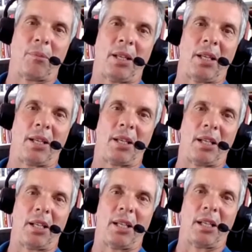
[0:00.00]
And
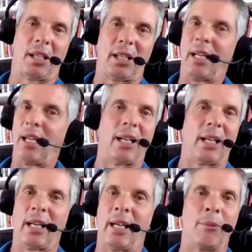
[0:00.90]

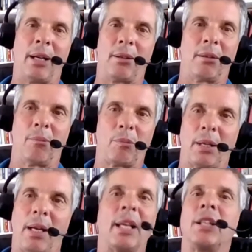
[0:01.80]
I'm not,
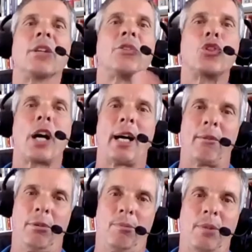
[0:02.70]
it doesn't
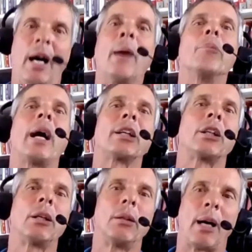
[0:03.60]
jive. I'm not,
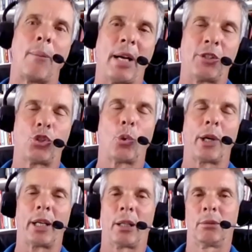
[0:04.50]
I'm not
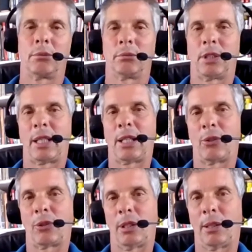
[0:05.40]
joining the
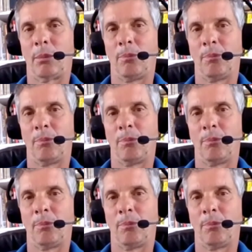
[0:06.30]
kennel club.